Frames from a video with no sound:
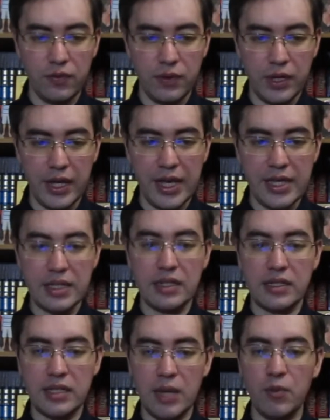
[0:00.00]
Here is an
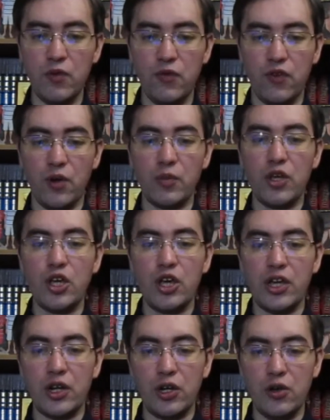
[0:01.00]
example from
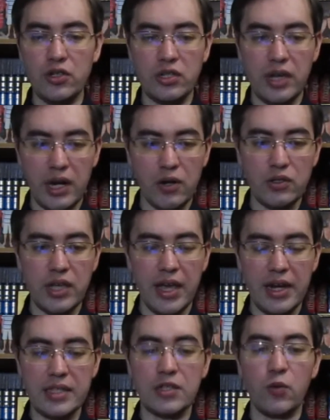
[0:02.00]
Lewis Carroll's
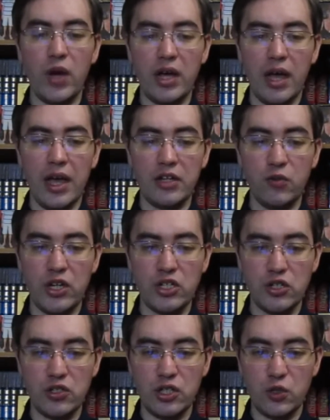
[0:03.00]
Alice's
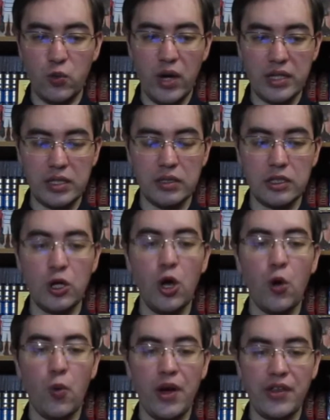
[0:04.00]
Adventures in Wonderland,
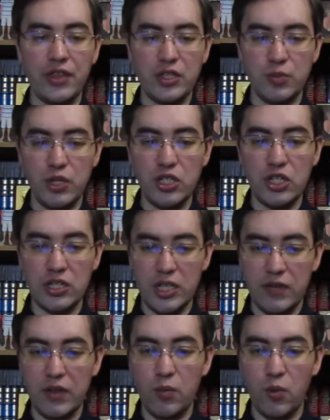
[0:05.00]
where the speech is
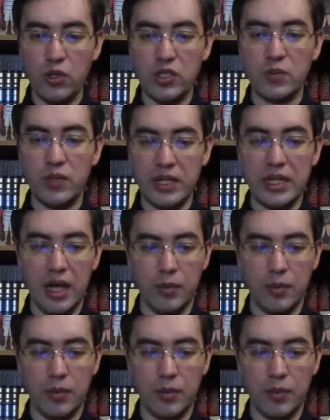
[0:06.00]
even more split up.